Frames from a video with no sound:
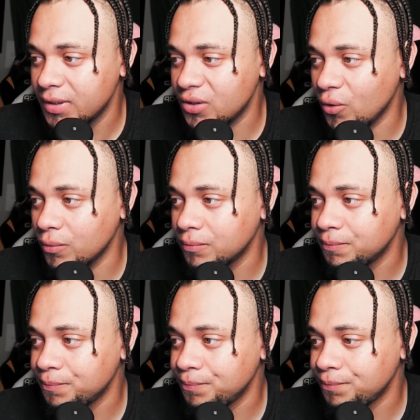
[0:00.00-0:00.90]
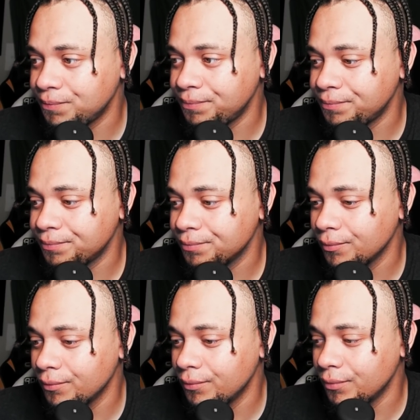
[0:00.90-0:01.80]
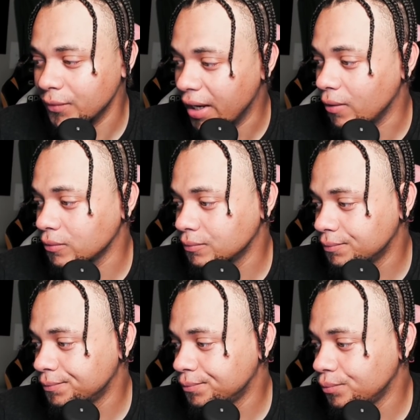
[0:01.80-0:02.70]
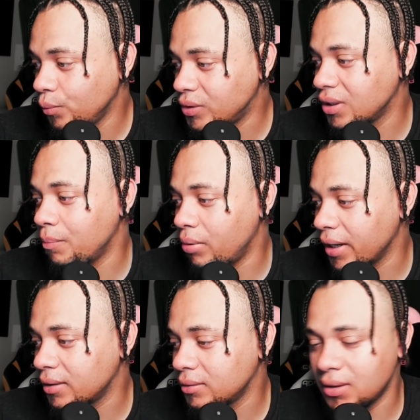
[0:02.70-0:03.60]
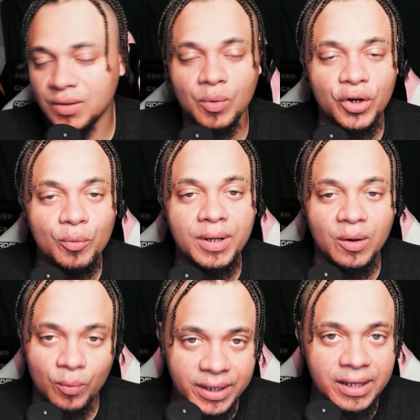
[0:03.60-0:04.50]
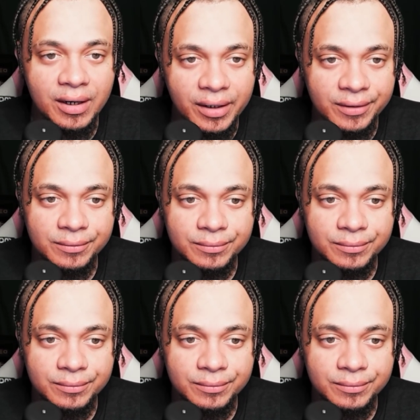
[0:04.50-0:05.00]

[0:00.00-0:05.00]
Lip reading: So, yeah. We took a break because we're human and we needed it.